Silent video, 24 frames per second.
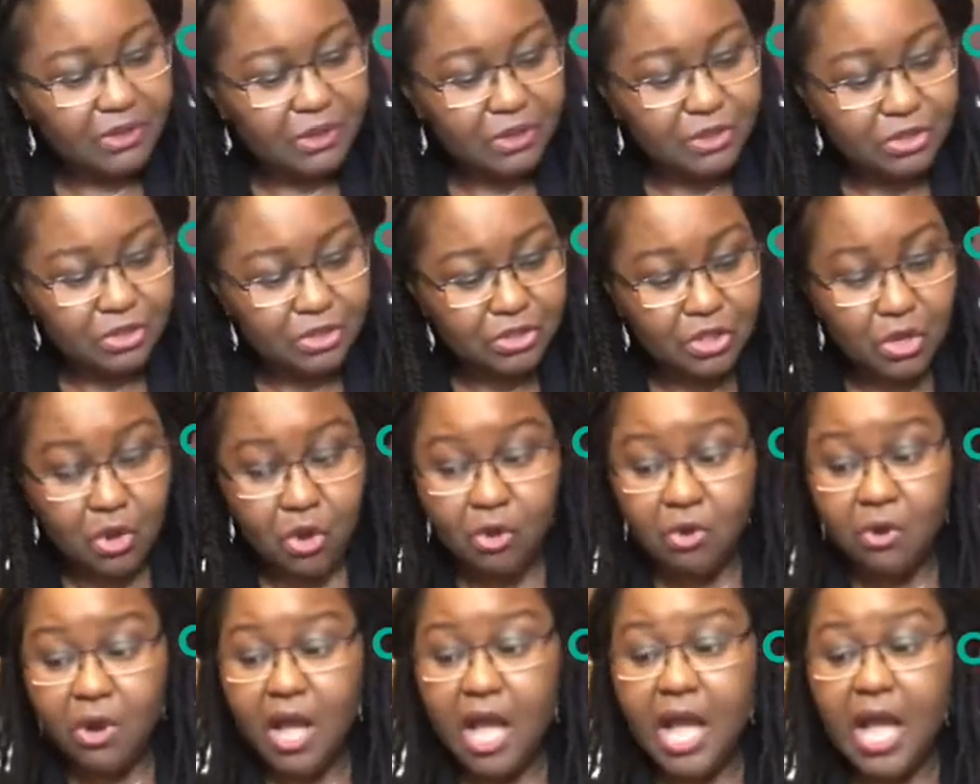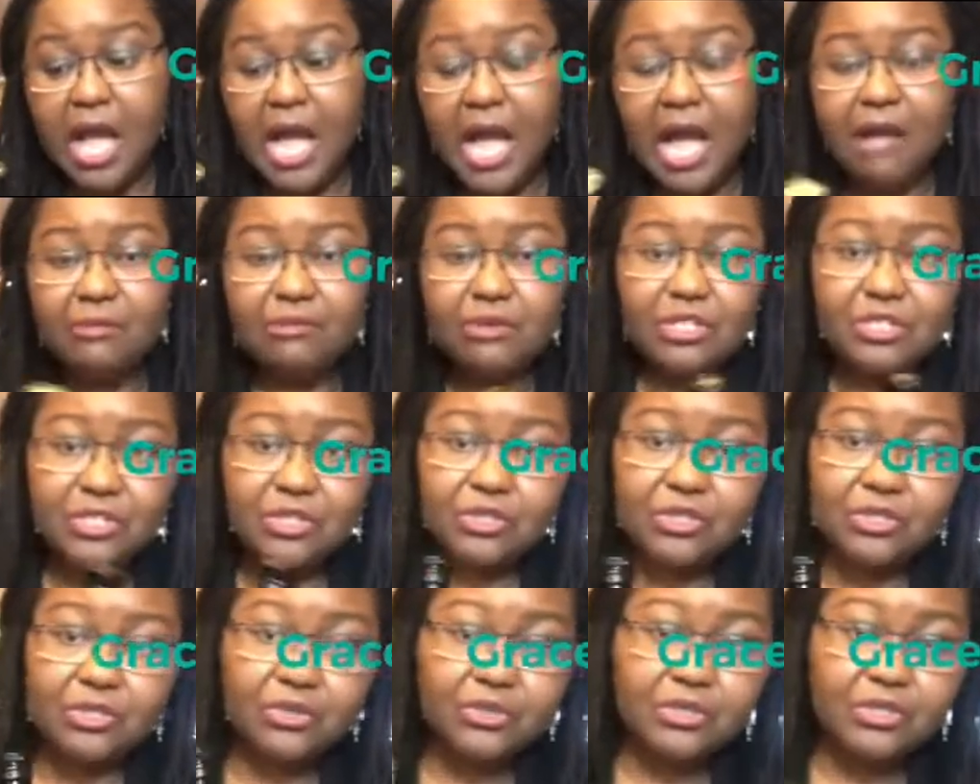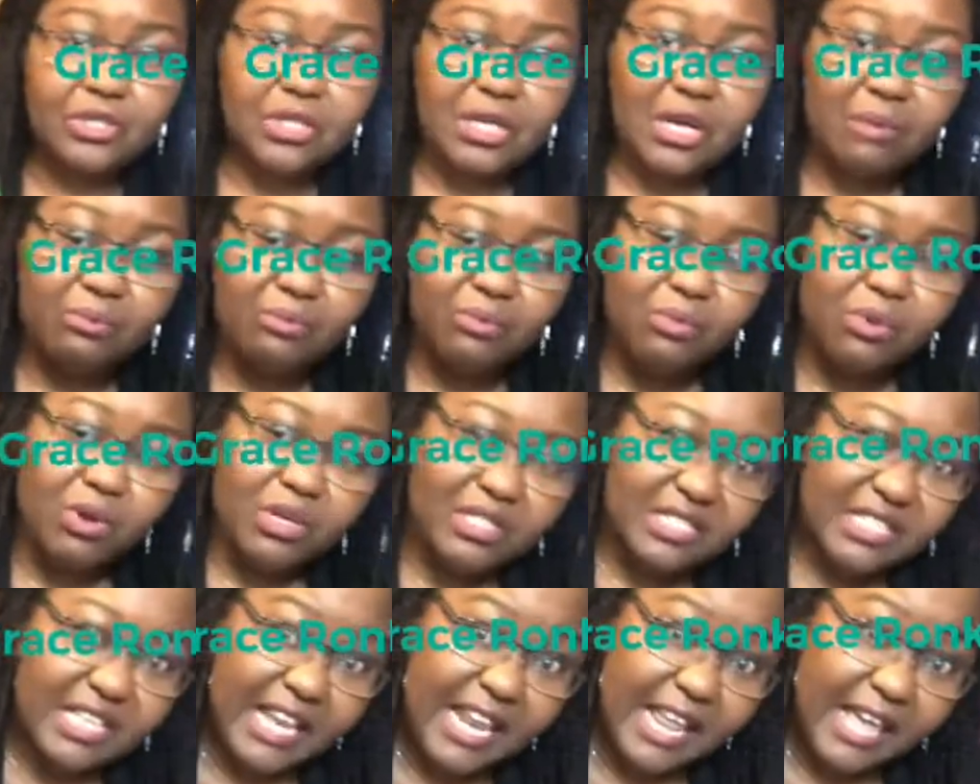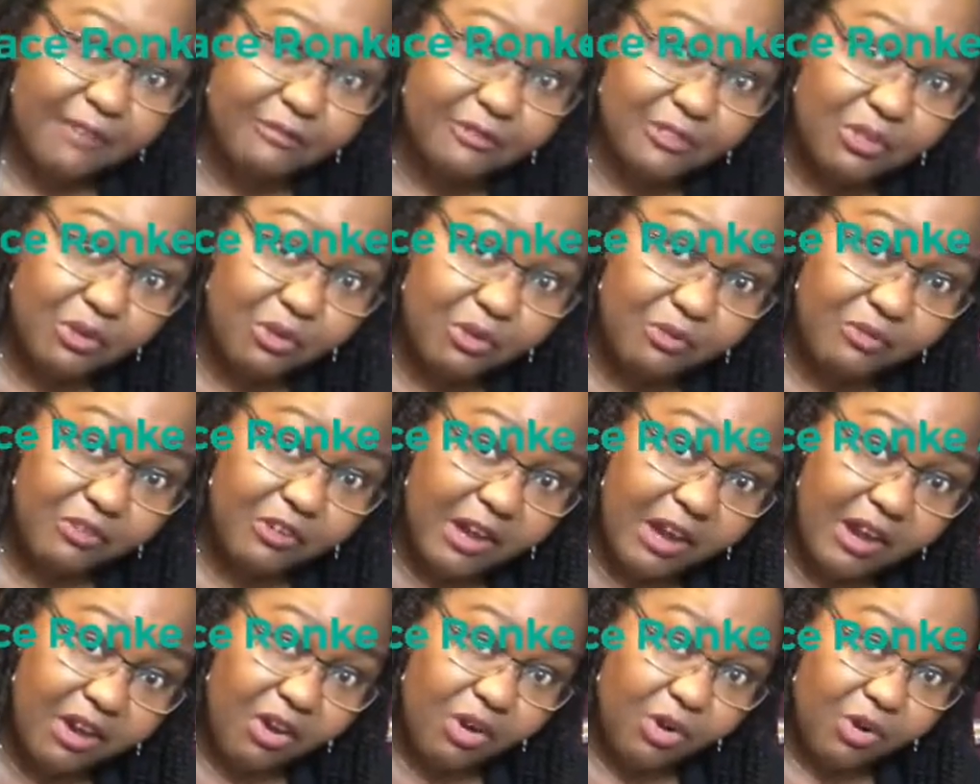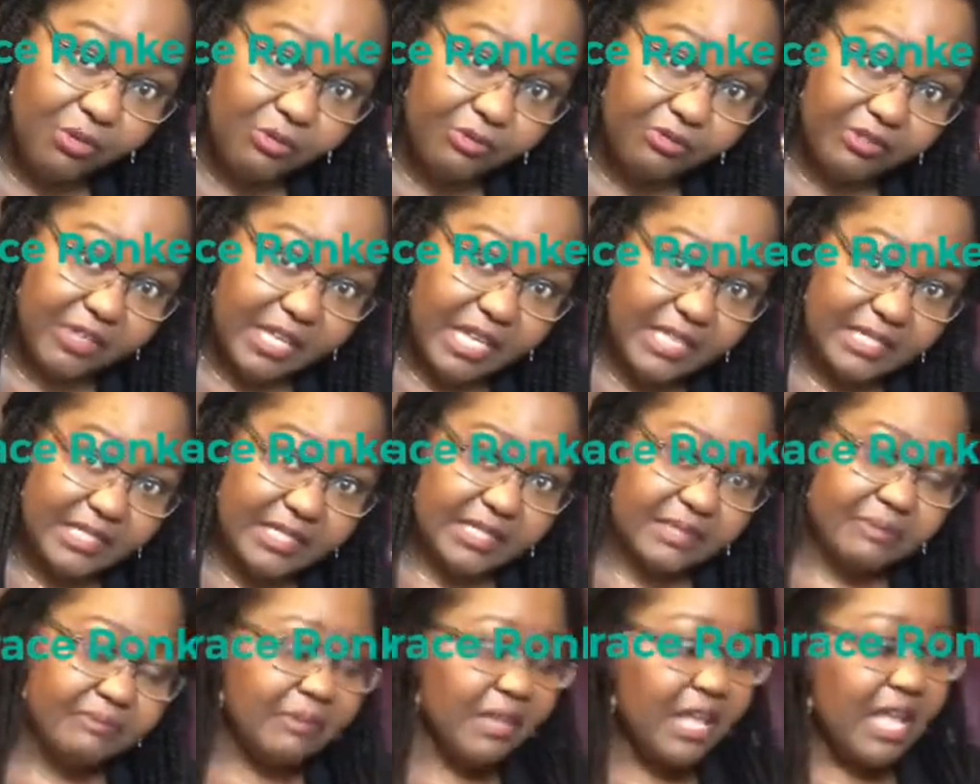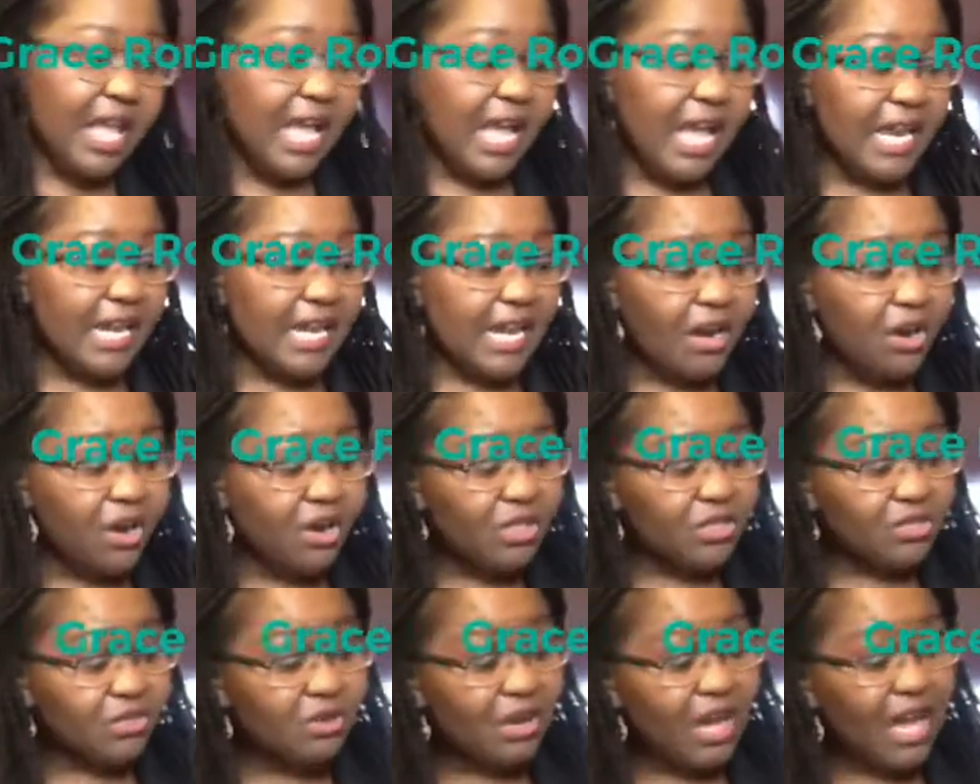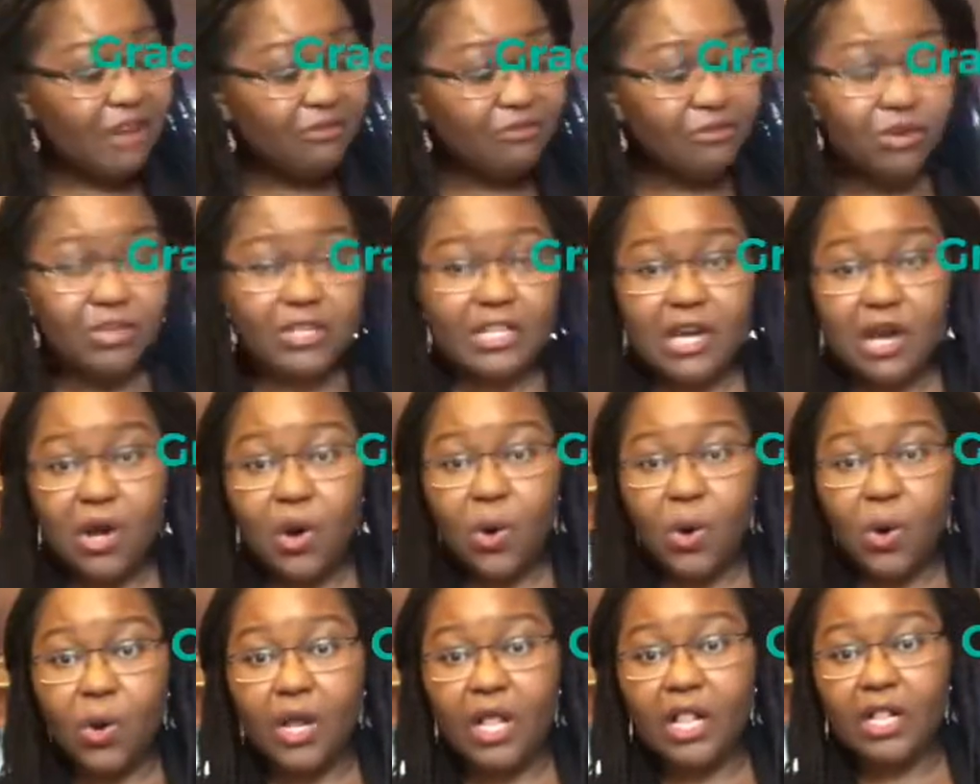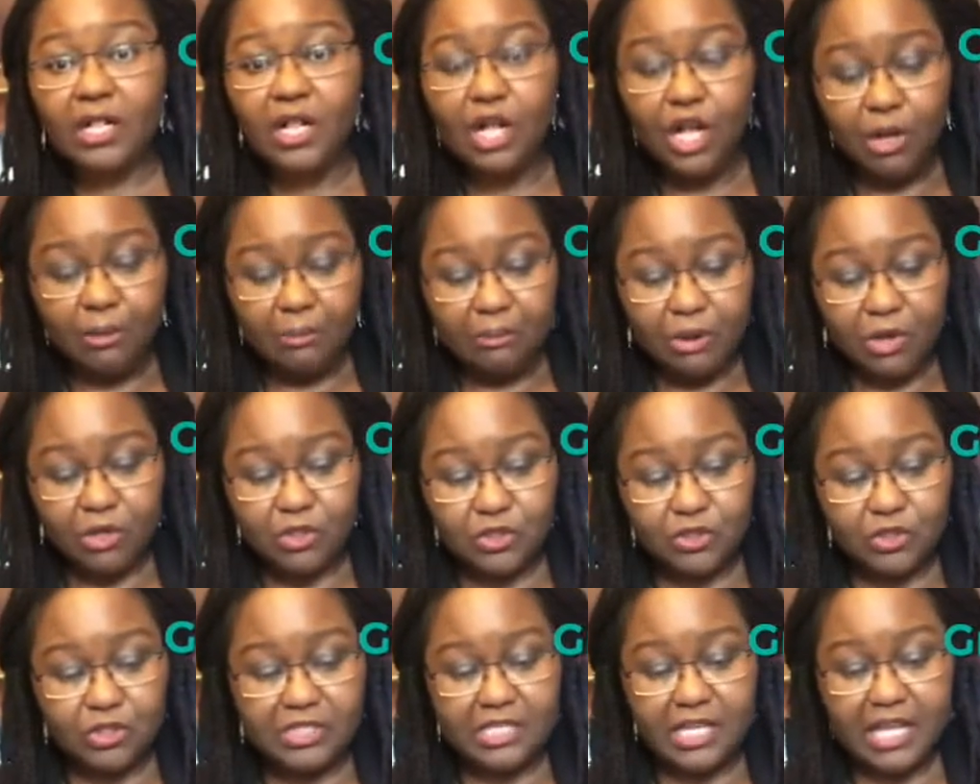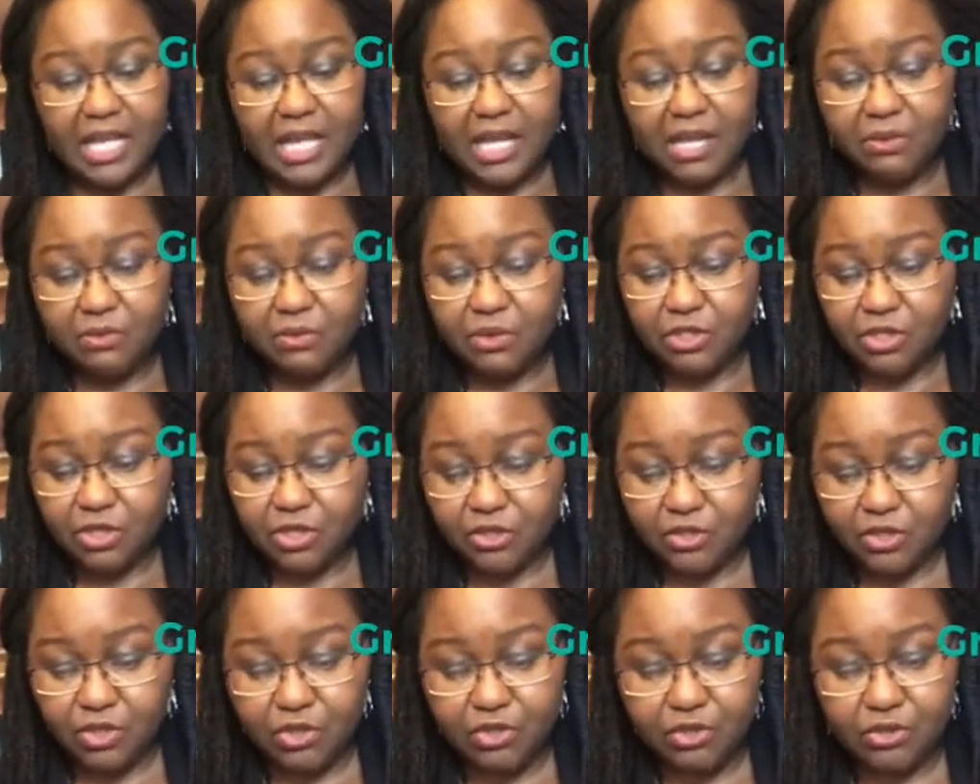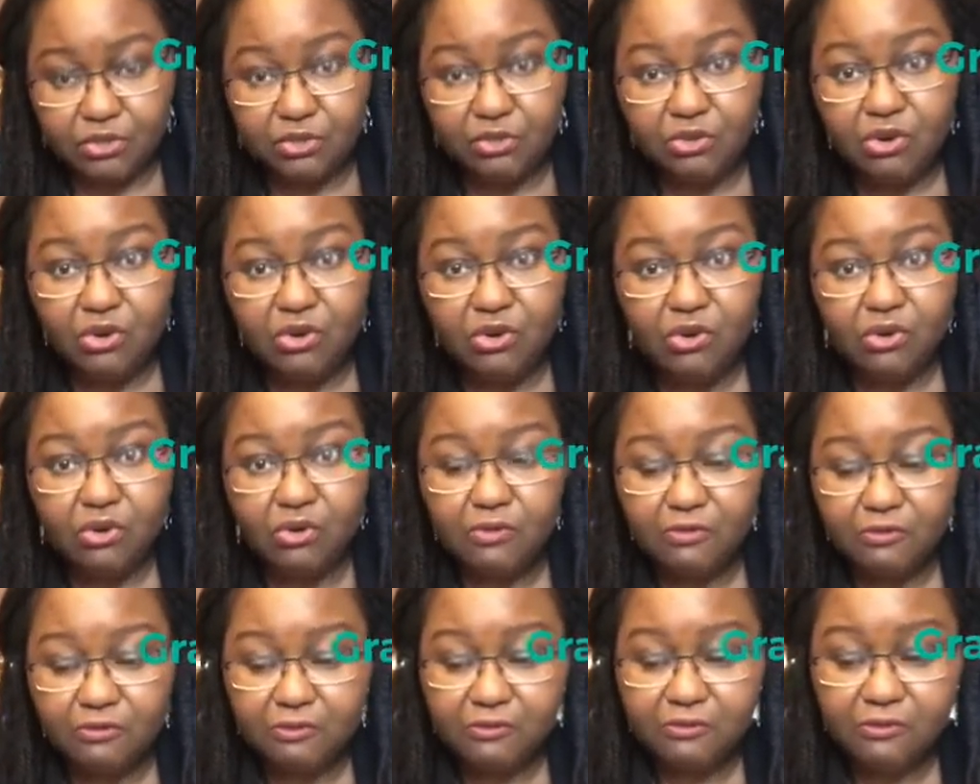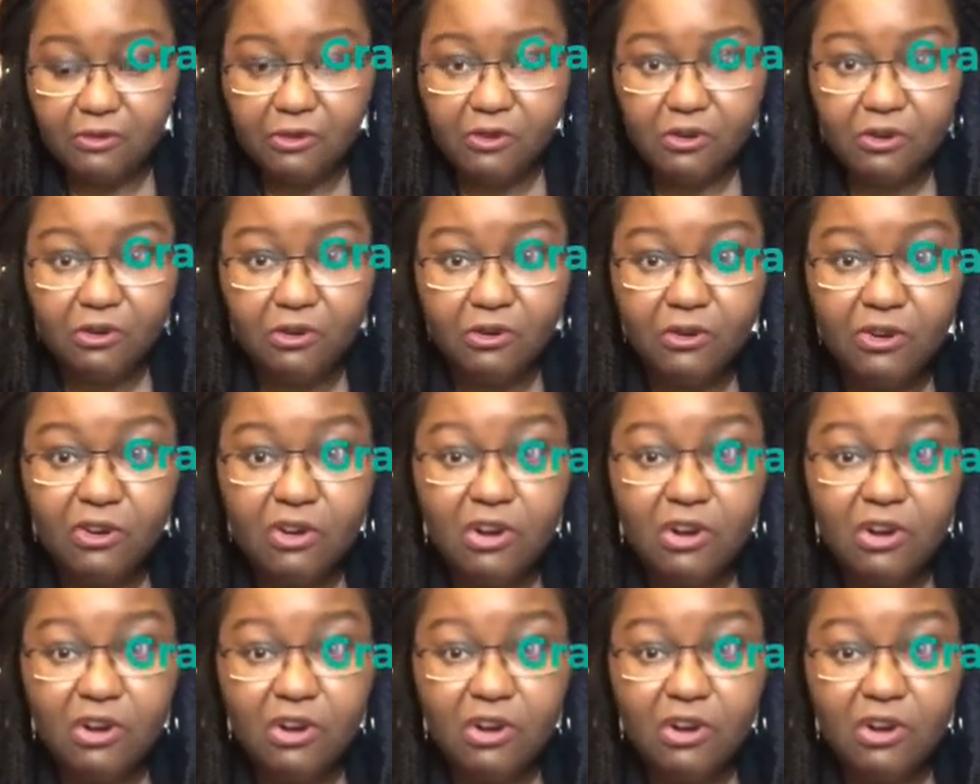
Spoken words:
So I'm going to use up what's left over of this, and I also have other oil, but today we're just going to go for